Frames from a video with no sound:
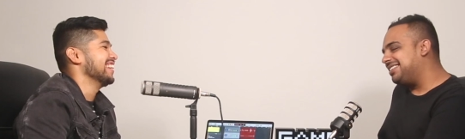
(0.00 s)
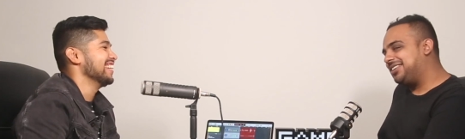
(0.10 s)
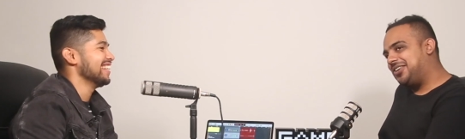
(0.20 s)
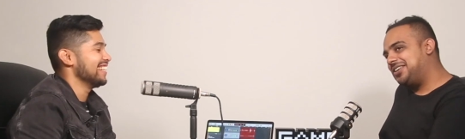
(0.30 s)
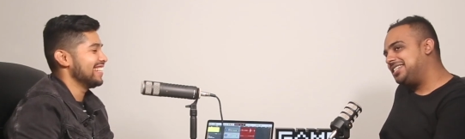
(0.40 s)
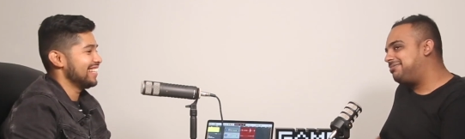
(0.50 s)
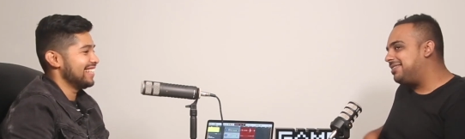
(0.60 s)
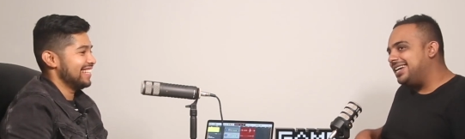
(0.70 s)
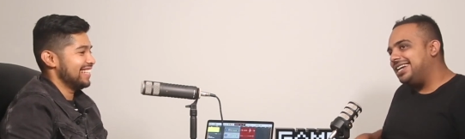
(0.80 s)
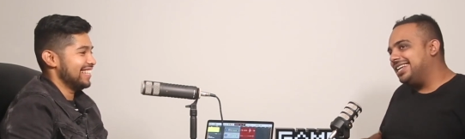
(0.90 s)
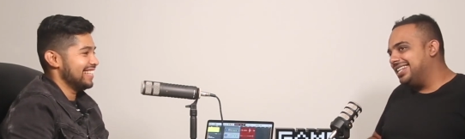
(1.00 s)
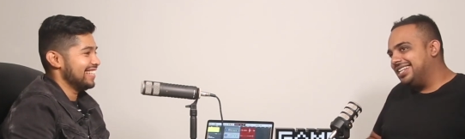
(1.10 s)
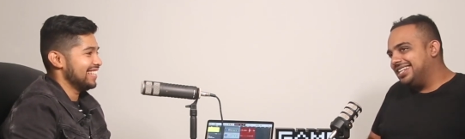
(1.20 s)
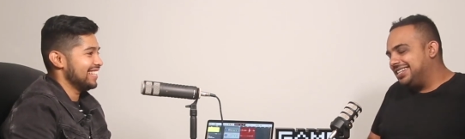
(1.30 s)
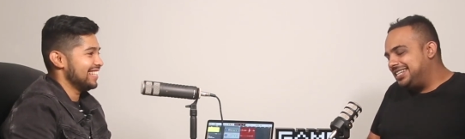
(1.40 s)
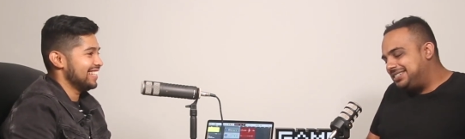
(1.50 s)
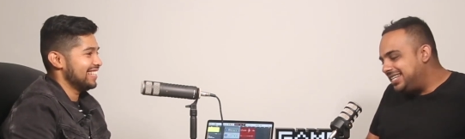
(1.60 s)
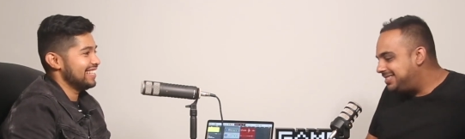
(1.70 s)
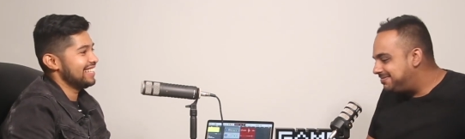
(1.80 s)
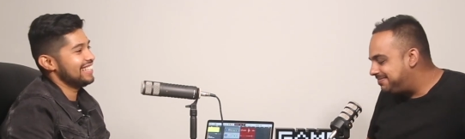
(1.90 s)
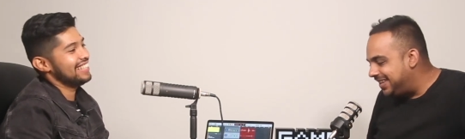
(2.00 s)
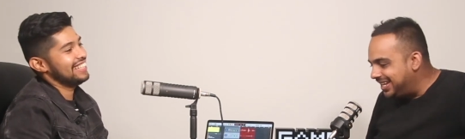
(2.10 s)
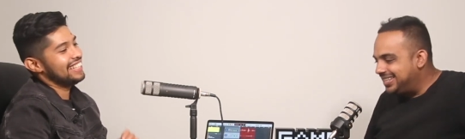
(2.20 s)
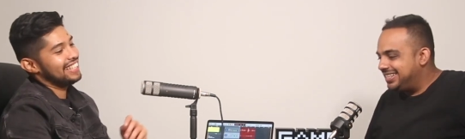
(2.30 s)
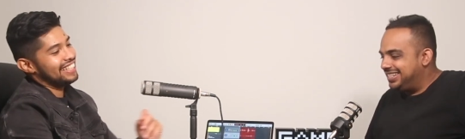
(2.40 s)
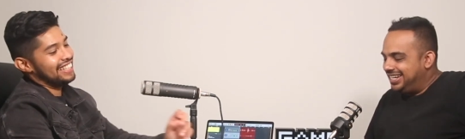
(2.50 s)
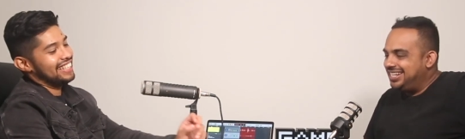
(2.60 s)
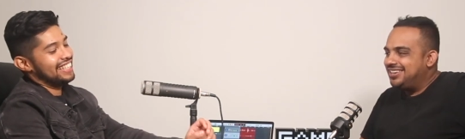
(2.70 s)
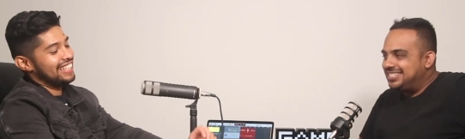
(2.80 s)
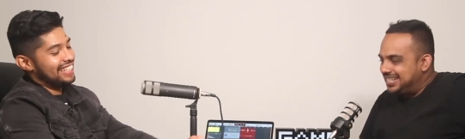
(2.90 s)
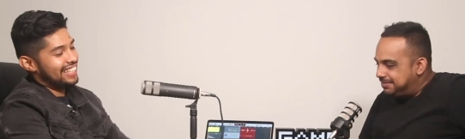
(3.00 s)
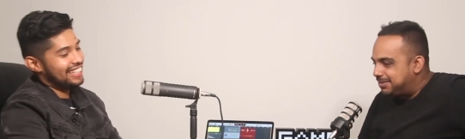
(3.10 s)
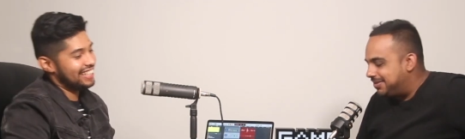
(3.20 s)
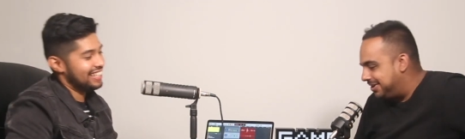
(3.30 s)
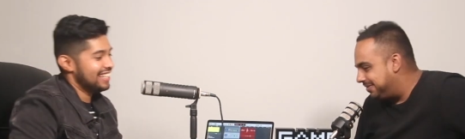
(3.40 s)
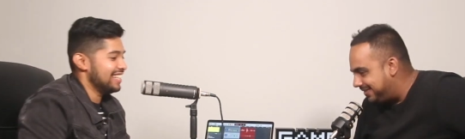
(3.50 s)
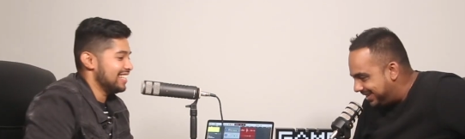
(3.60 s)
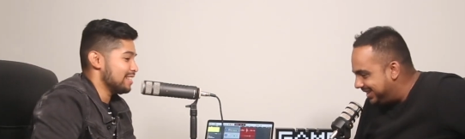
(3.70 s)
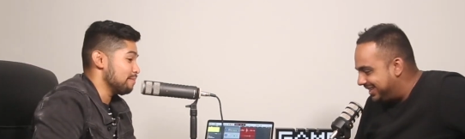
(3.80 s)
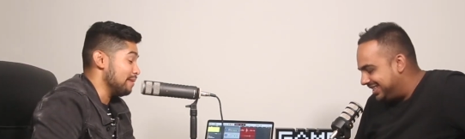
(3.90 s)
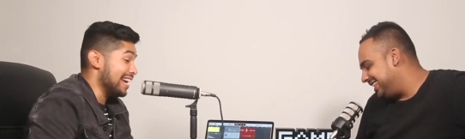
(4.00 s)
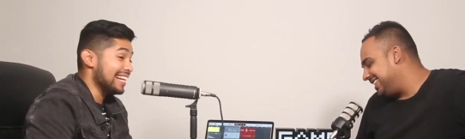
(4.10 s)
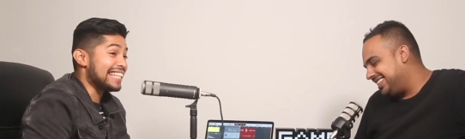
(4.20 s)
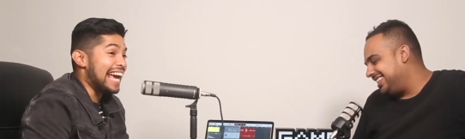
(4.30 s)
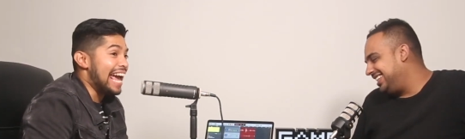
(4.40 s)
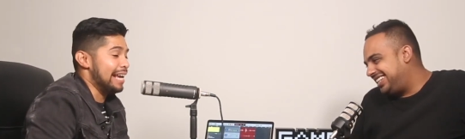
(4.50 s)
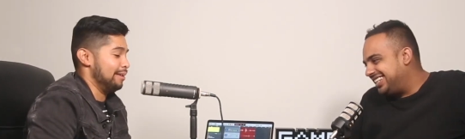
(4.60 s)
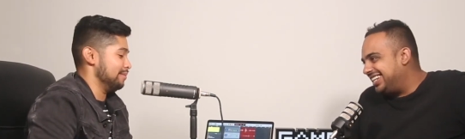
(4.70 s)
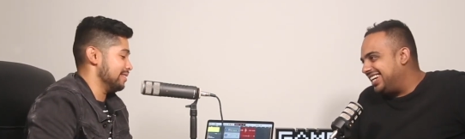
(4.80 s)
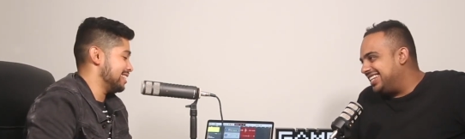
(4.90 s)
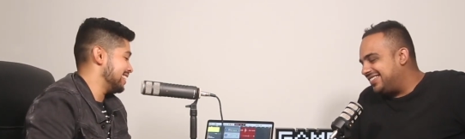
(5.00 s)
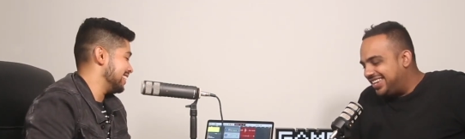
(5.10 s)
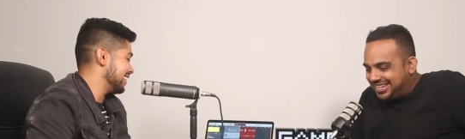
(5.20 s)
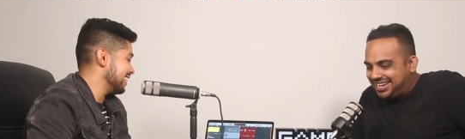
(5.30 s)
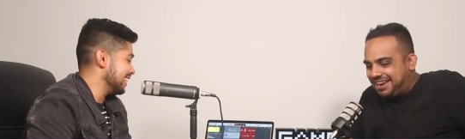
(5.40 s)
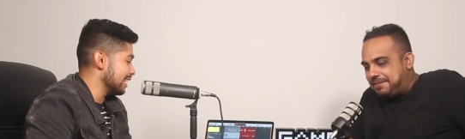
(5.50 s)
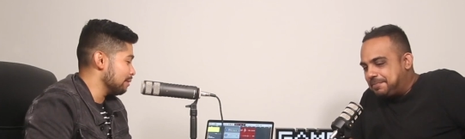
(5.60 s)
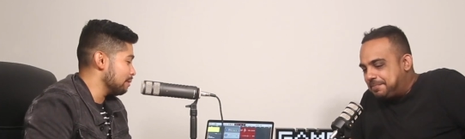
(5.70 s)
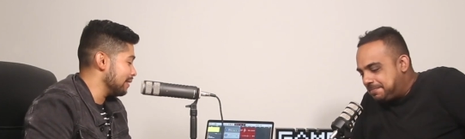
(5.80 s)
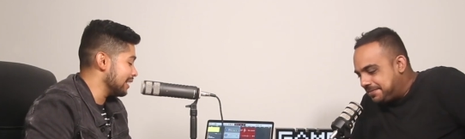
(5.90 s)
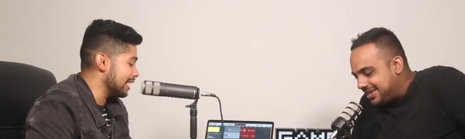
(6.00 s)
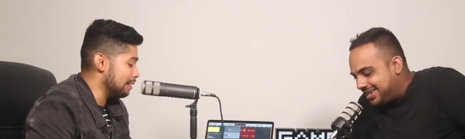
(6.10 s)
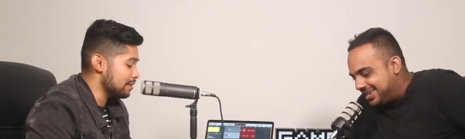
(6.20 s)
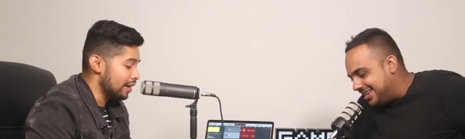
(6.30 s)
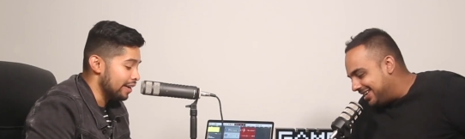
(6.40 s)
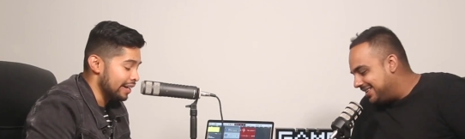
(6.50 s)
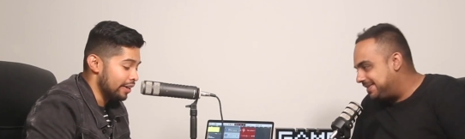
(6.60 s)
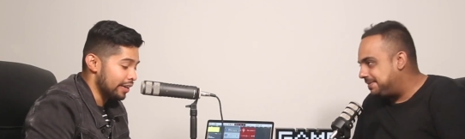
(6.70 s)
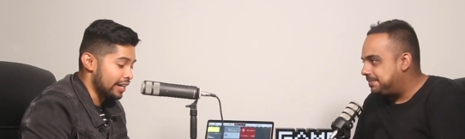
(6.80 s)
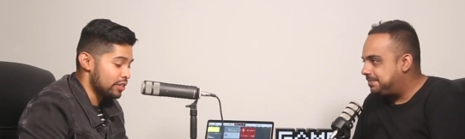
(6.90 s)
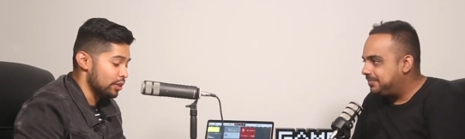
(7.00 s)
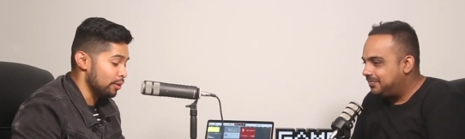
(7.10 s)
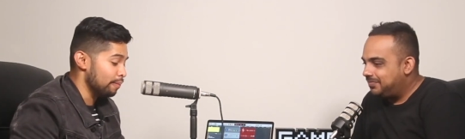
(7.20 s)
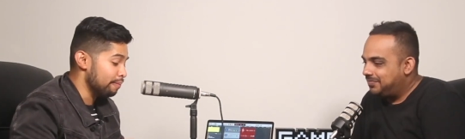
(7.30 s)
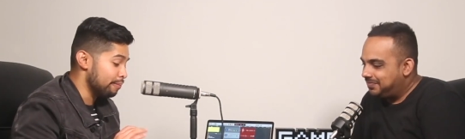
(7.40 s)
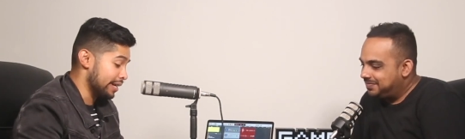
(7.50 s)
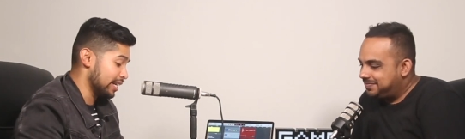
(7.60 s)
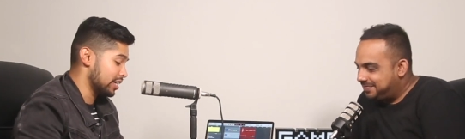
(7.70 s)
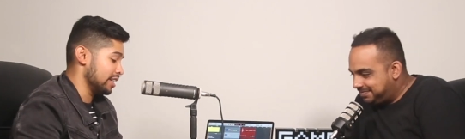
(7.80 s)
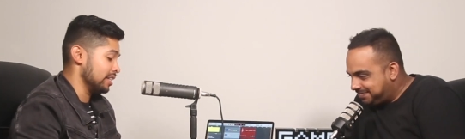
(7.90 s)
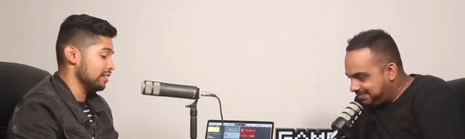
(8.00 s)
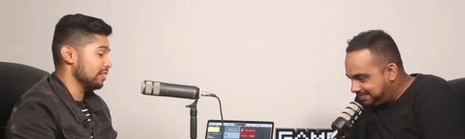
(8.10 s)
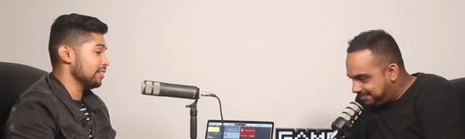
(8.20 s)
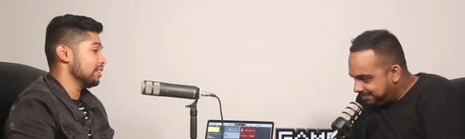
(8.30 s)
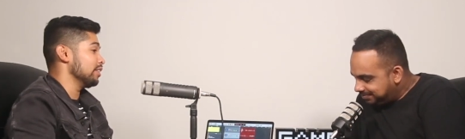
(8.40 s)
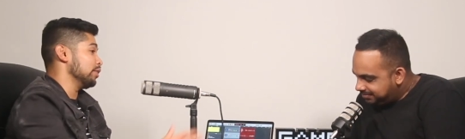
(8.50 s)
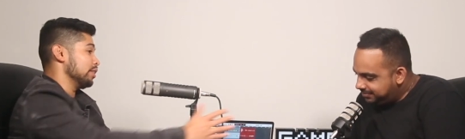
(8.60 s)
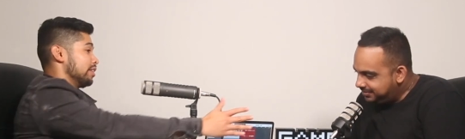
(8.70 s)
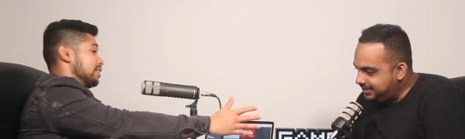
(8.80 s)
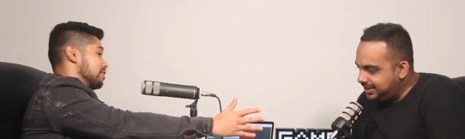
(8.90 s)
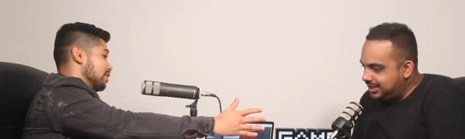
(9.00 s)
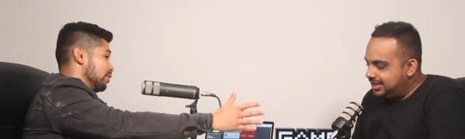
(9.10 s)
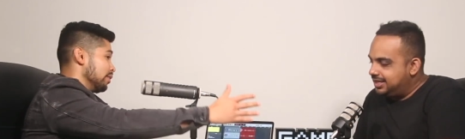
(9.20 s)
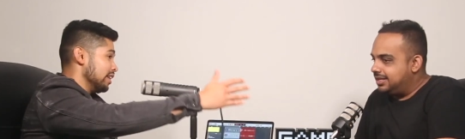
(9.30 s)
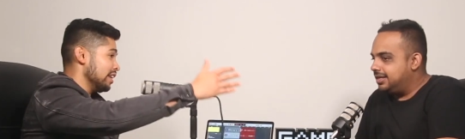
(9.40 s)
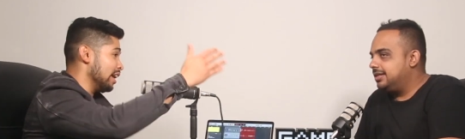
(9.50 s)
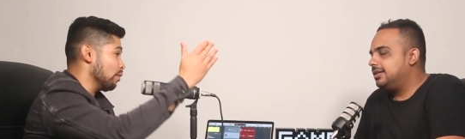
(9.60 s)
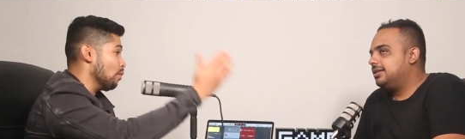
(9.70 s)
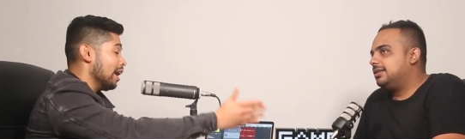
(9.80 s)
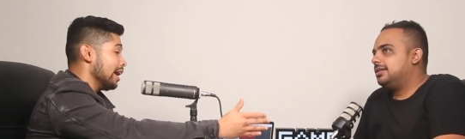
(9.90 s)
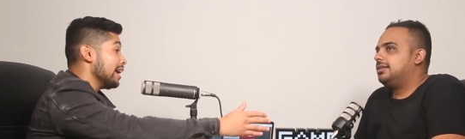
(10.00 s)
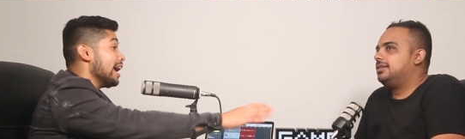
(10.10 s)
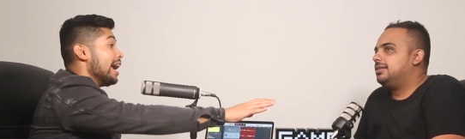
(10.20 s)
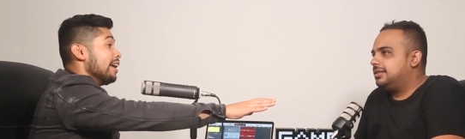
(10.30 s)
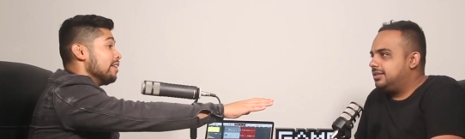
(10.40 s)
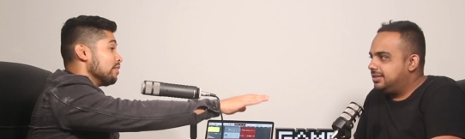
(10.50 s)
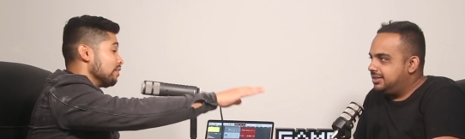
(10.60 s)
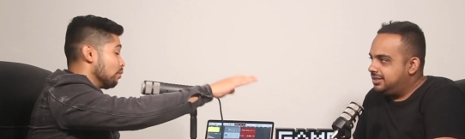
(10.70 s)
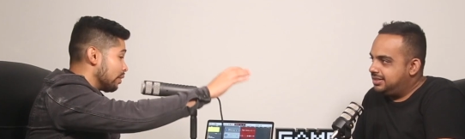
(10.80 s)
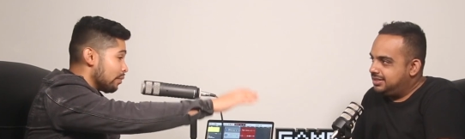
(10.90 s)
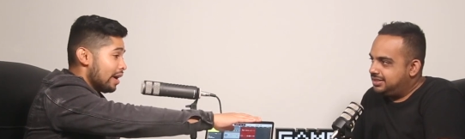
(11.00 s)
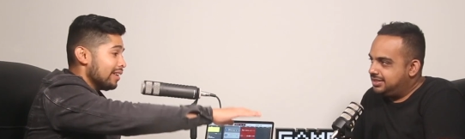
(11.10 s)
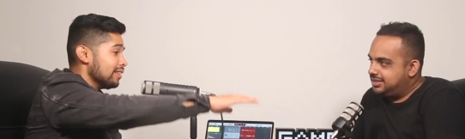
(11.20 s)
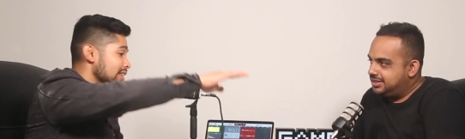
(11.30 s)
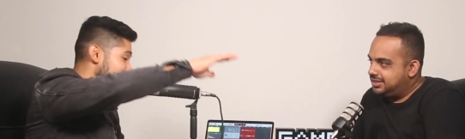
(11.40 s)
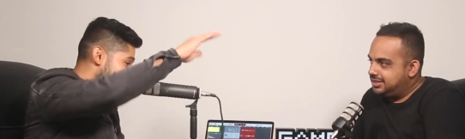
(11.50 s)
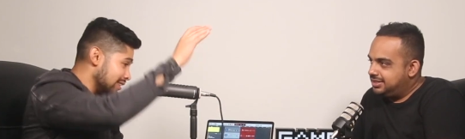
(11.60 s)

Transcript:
Speaker 1: think Conor's playing. He, he's he he knows how to promote a fight. He's playing so, games. Yeah, he's playing the game. Nigga
Speaker 2: be playing games. Yeah. All right. Okay. So prediction. Who do you think is going to win and why and what round